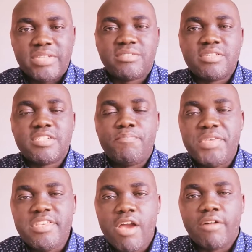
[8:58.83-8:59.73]
business
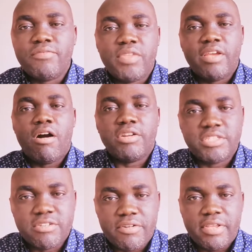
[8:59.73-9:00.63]
beyond the
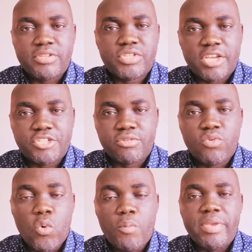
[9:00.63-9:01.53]
ordinary
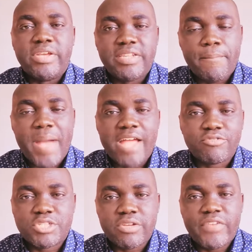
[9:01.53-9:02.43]
section or beyond the
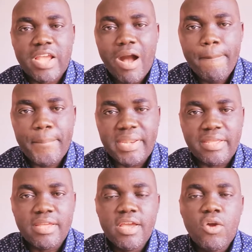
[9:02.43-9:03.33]
boundaries of a
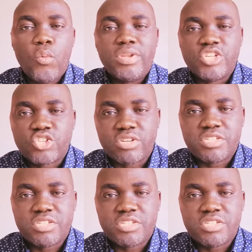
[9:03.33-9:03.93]
company. With a